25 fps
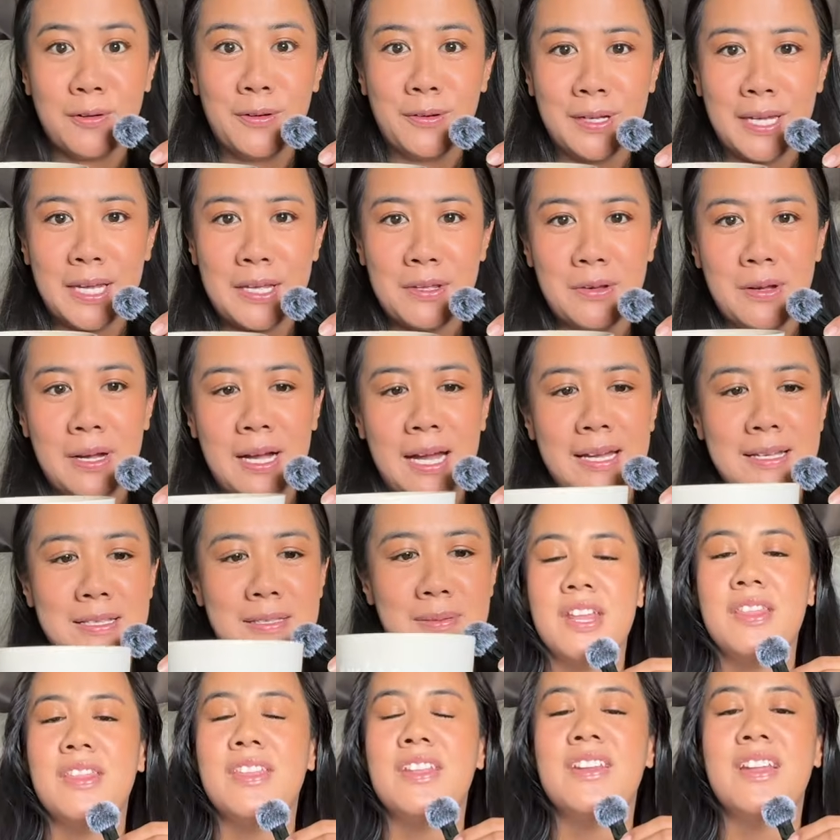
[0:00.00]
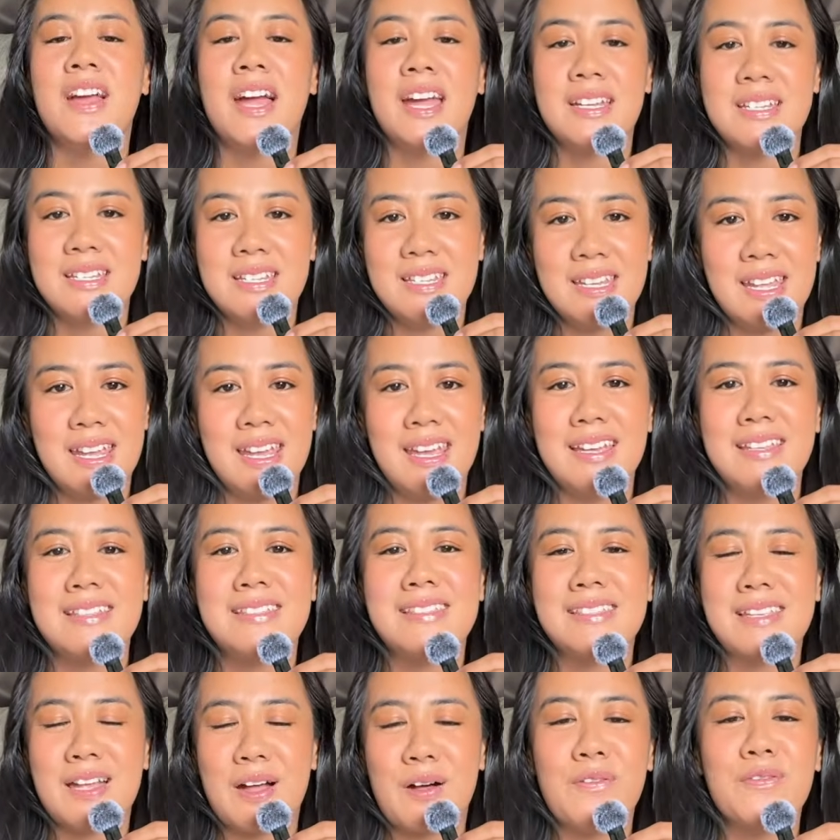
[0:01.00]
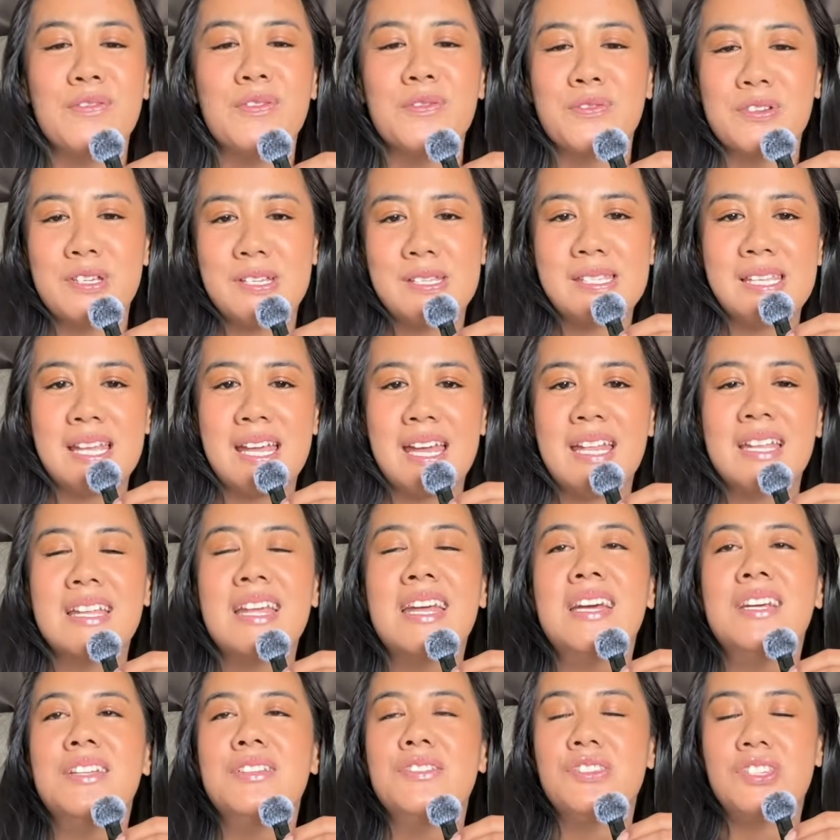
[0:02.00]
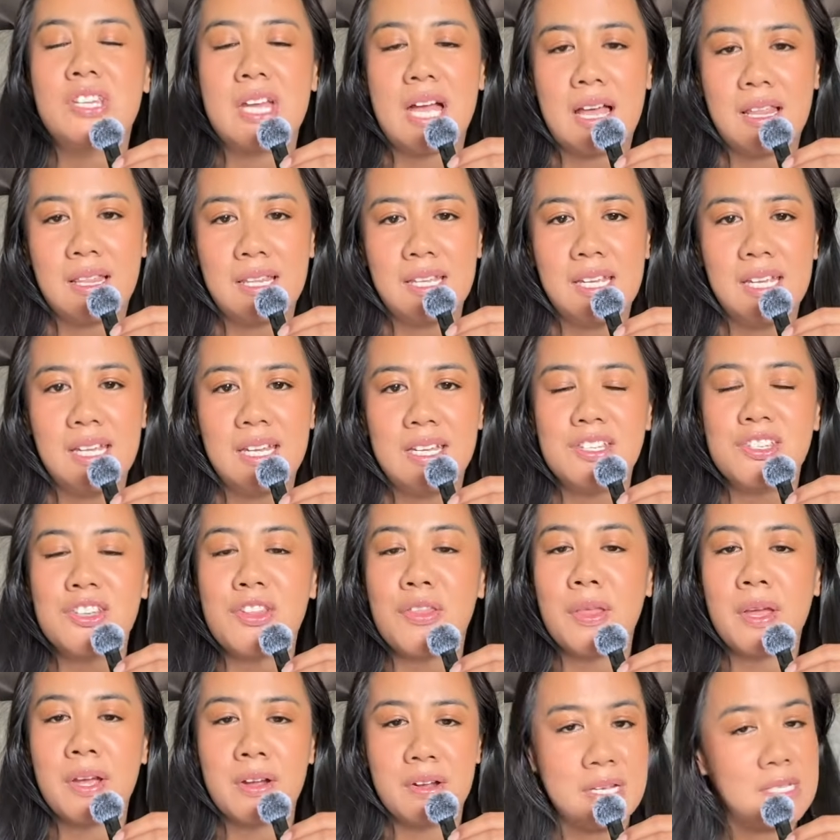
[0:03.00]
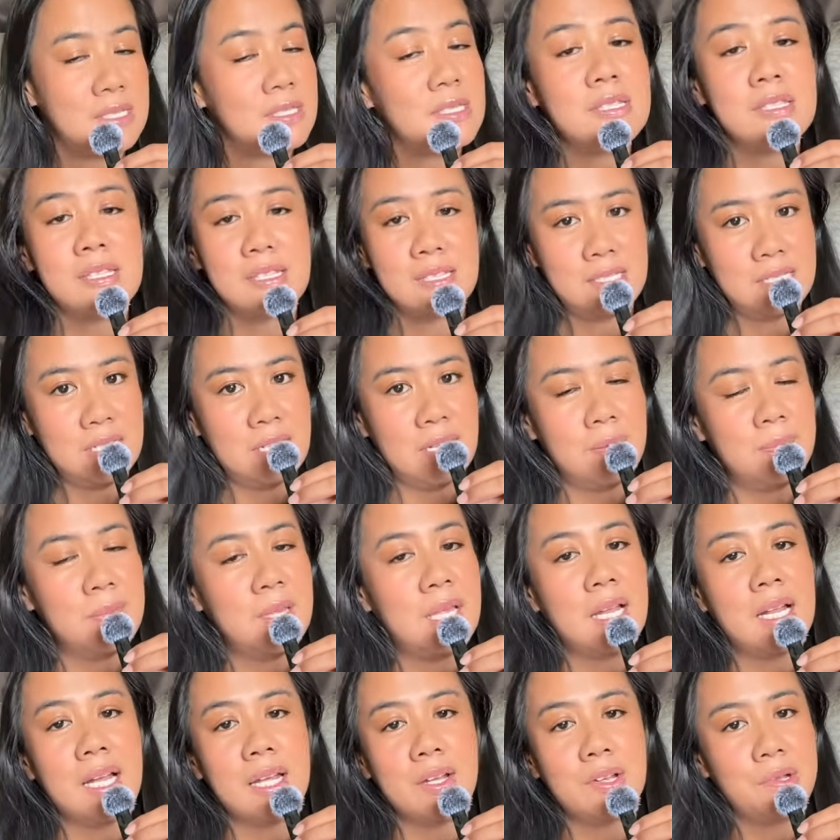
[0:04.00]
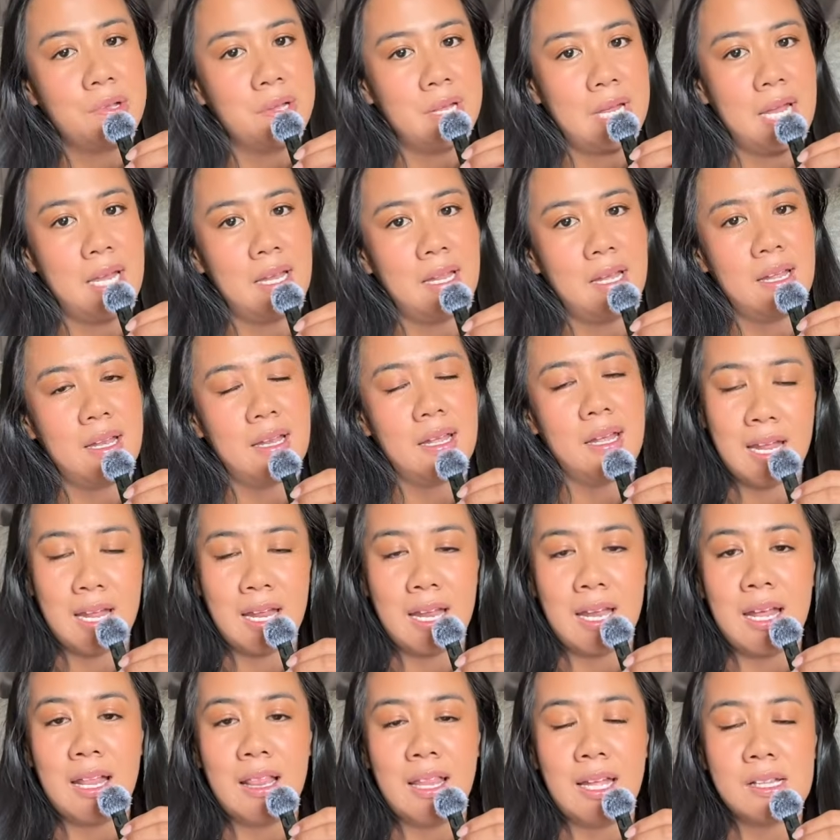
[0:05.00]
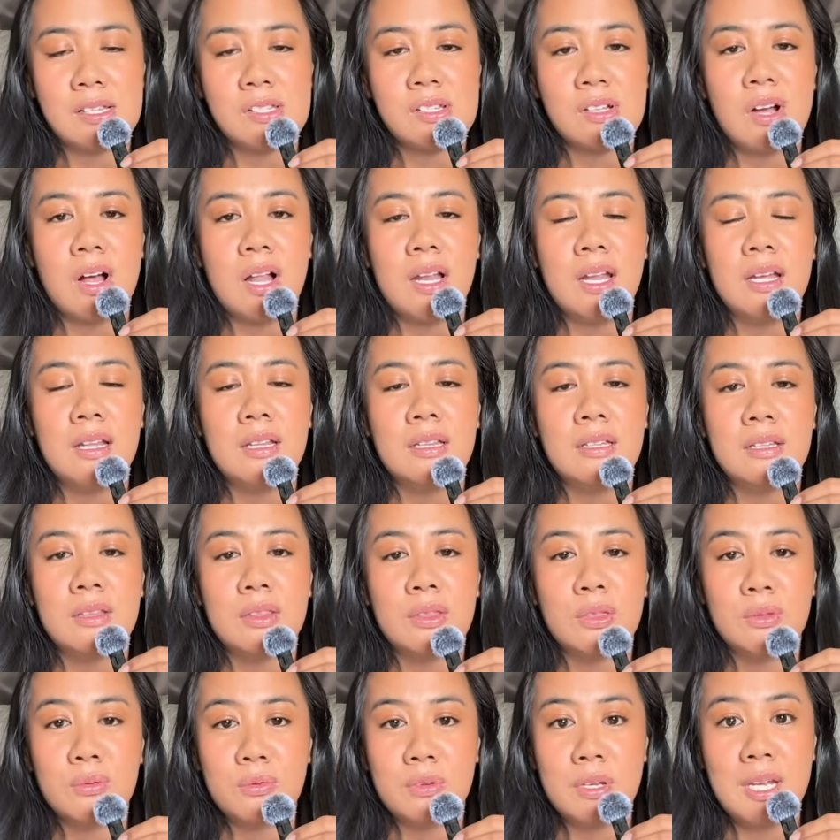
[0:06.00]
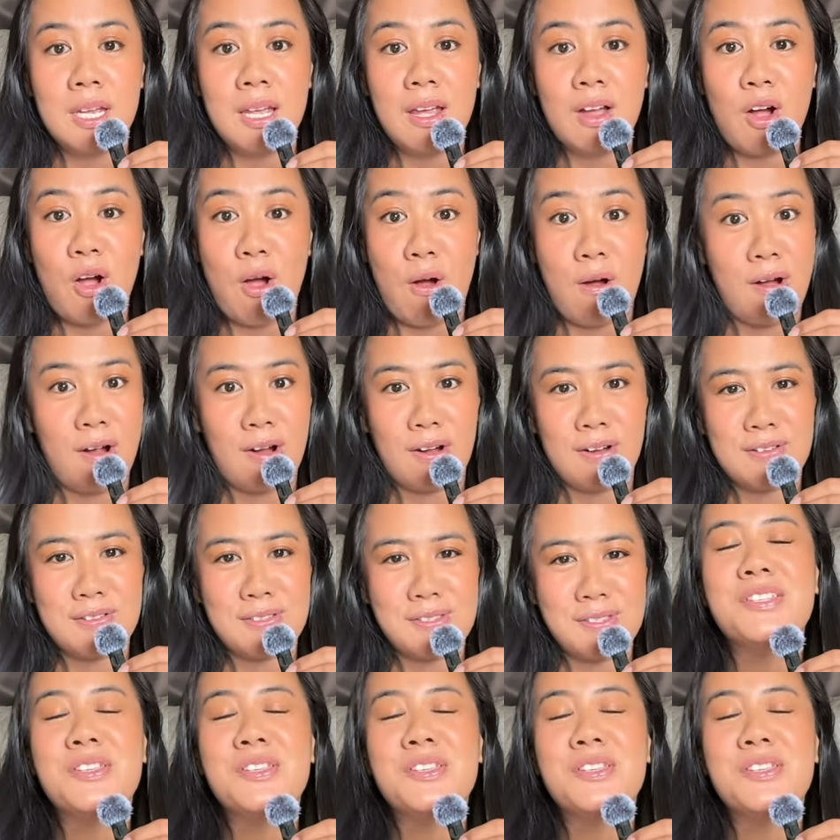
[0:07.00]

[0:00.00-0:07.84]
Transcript: Okay, you guys, in the 90-day self-reset challenge, there is a system that I created, and I like to call it the 3 R's.